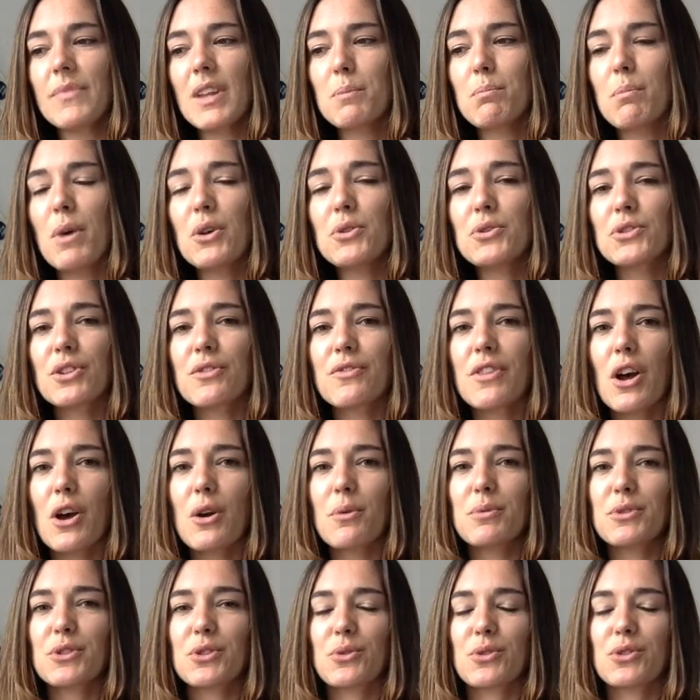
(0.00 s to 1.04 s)
most of the
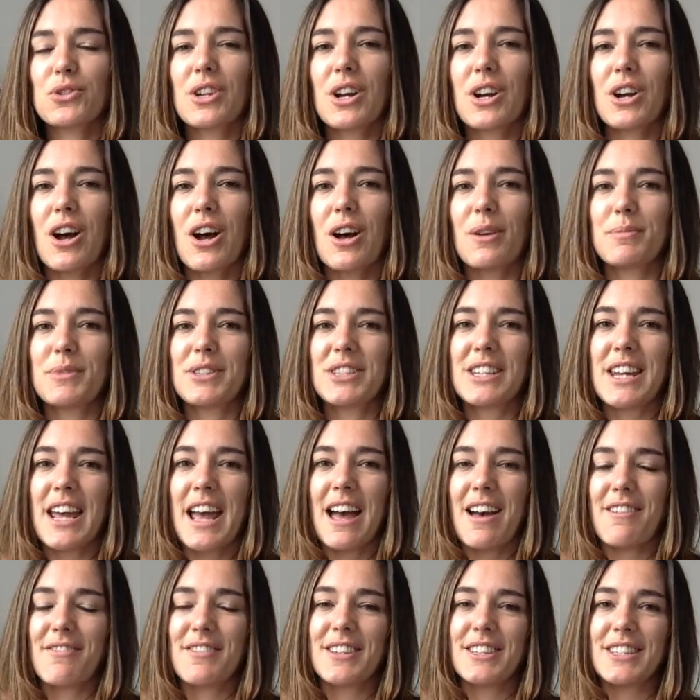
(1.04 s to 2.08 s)
opensource.com
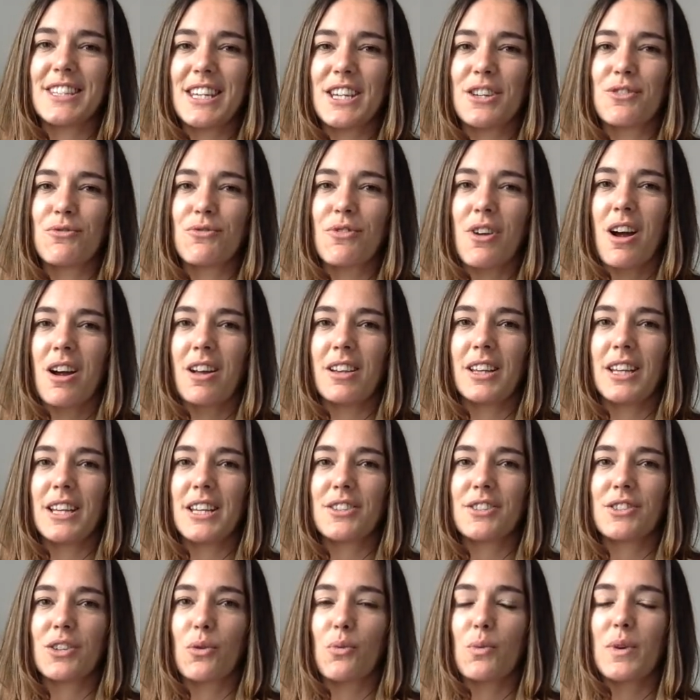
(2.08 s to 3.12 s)
staff is in Raleigh,
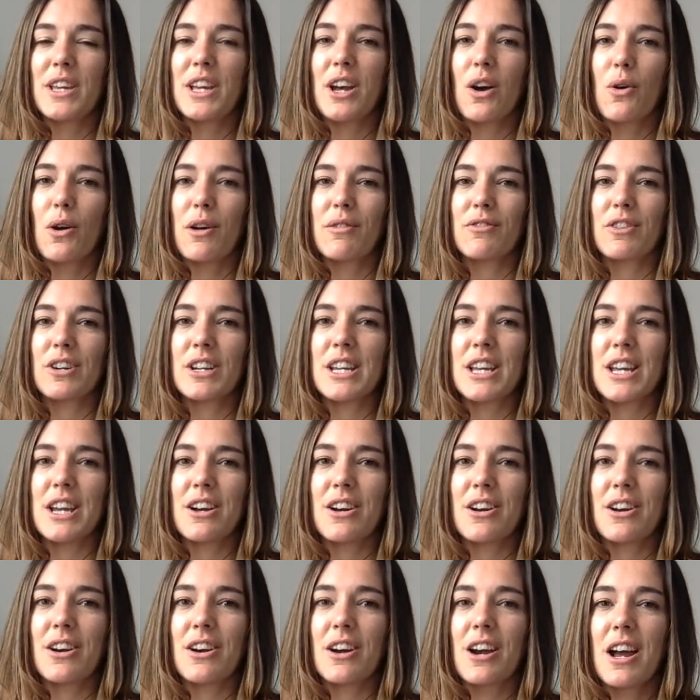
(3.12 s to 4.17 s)
so we go every
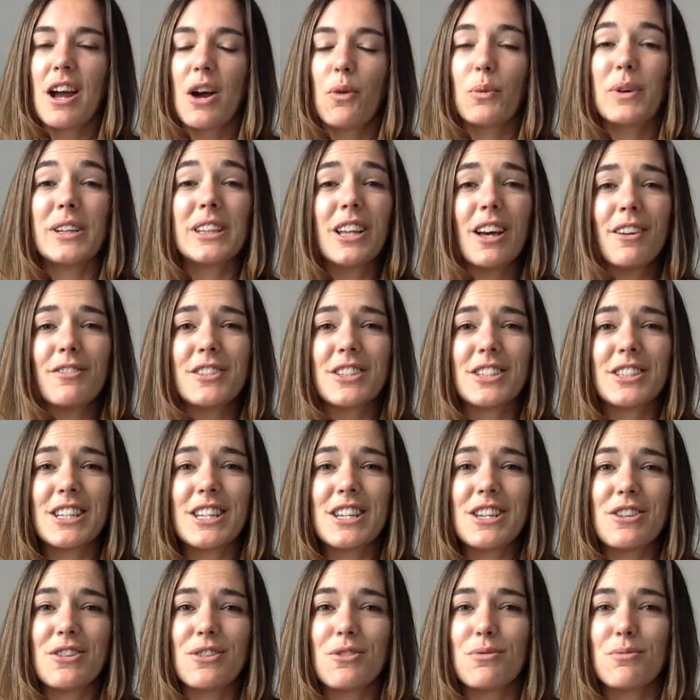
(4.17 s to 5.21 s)
year. We'd love to see
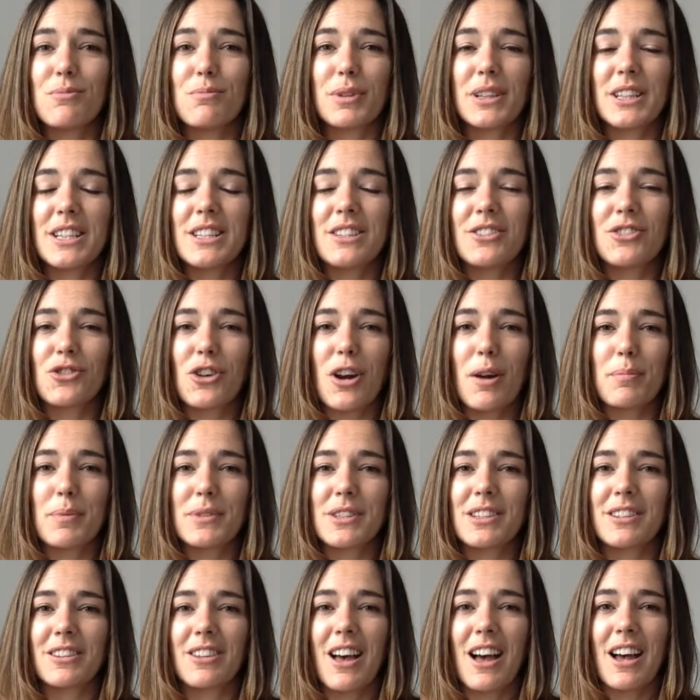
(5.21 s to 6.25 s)
you. Please drop
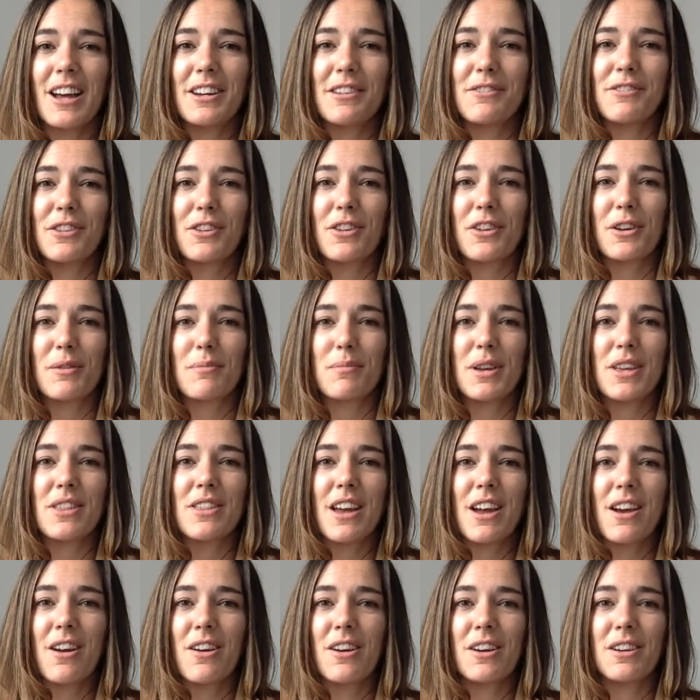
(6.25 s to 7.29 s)
us a line if you're going to be
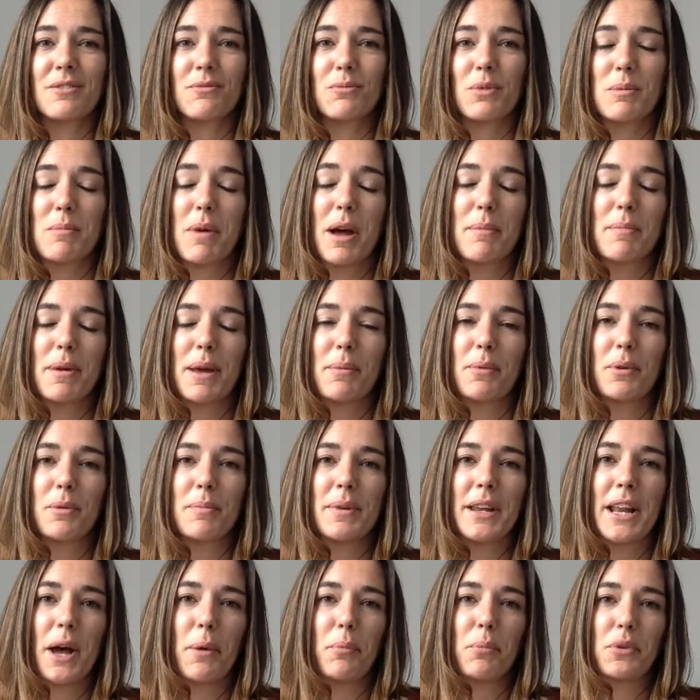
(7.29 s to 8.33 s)
there, and we might be able to
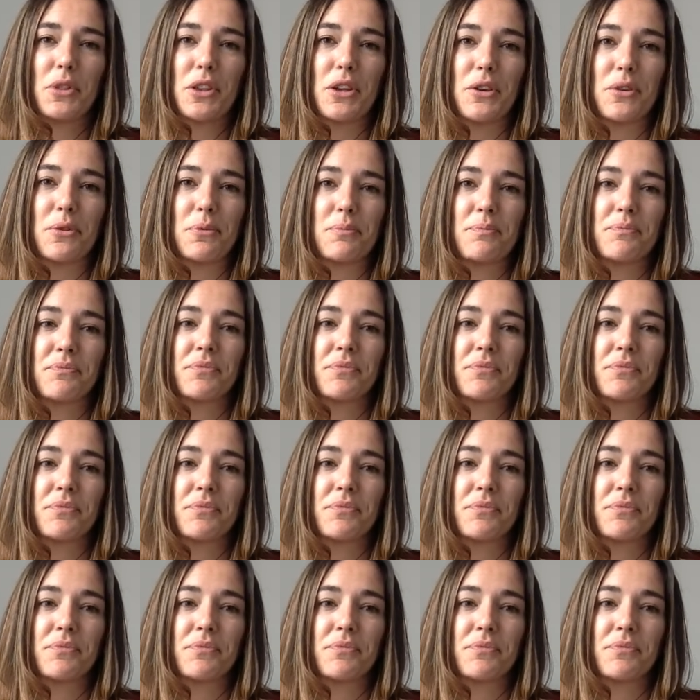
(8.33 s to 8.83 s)
meet up with you.